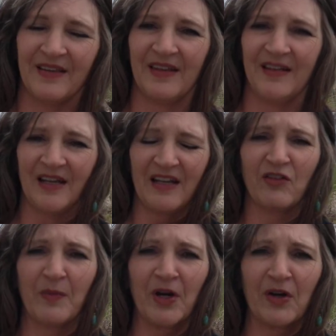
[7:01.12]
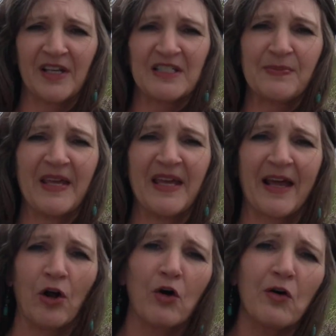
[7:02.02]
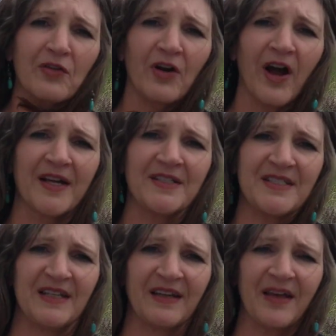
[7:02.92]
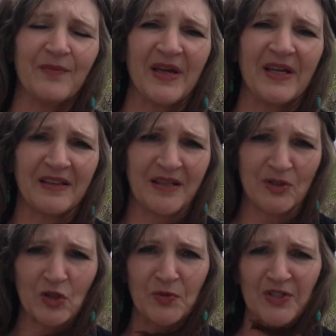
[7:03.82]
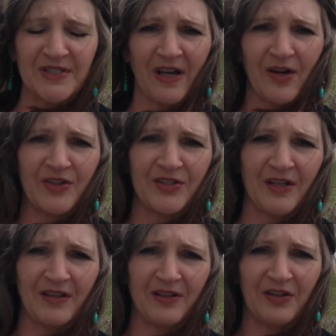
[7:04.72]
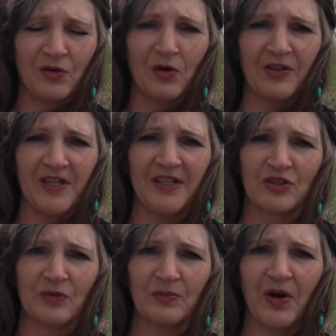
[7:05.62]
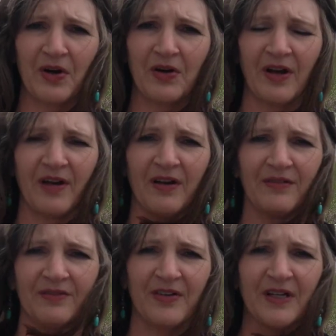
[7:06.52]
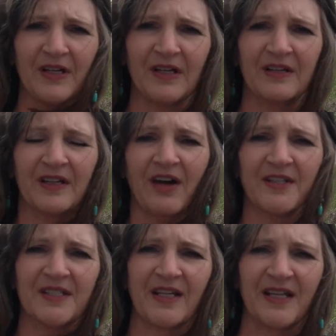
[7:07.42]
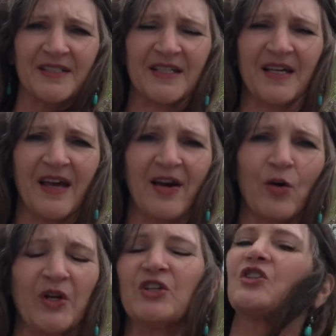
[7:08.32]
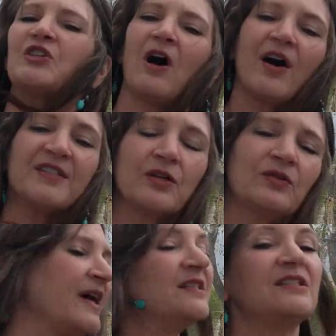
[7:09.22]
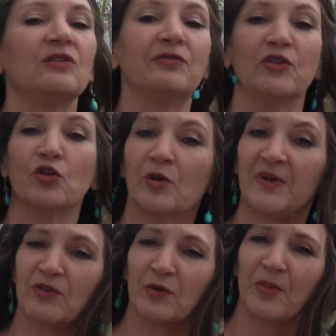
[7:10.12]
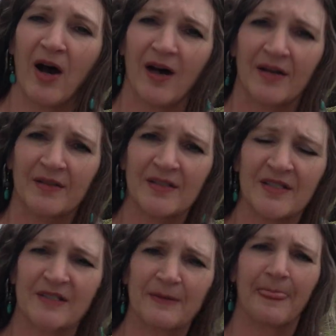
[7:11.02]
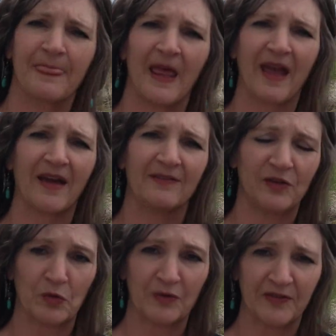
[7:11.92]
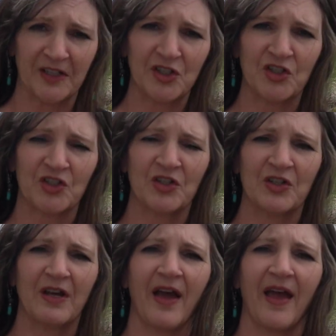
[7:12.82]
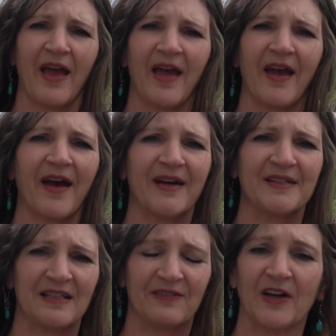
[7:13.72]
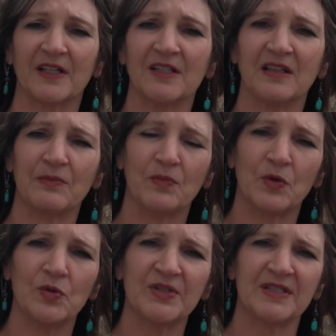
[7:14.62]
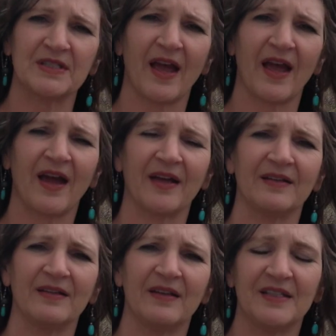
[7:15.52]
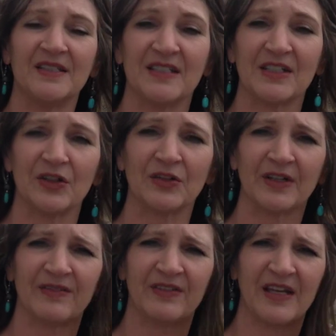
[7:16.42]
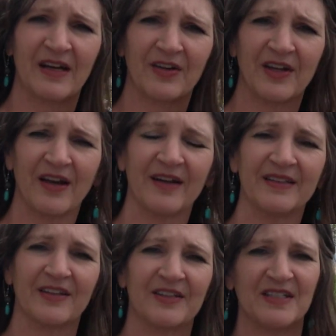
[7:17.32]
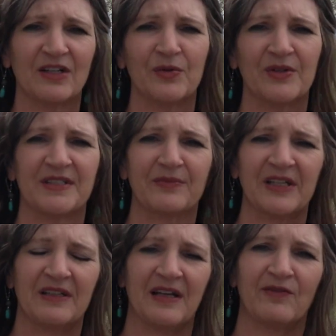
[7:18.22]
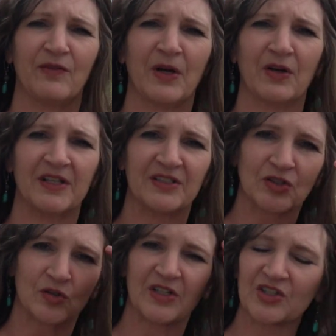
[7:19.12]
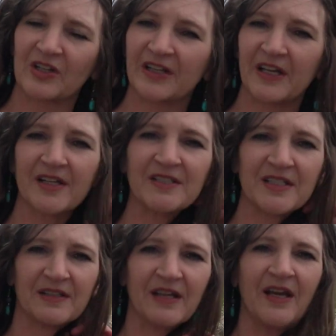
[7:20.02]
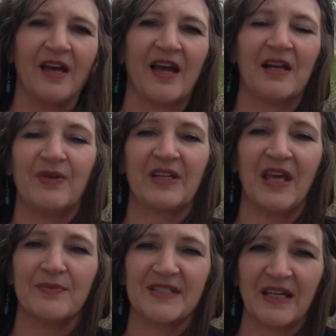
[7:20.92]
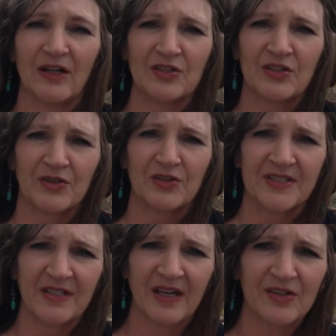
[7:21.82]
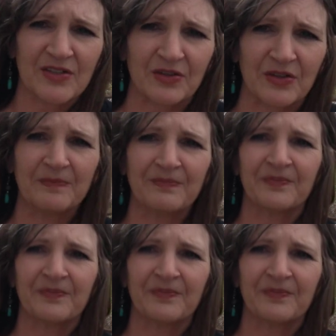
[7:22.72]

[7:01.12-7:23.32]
the Native Americans began over-hunting, making them super scarce in the northeastern part of the continent, which also led to fewer beaver ponds and fewer fish, and it affected the moose and the deer of the area. Now, the deer was something Native Americans traditionally hunted, and it became scarcer and scarcer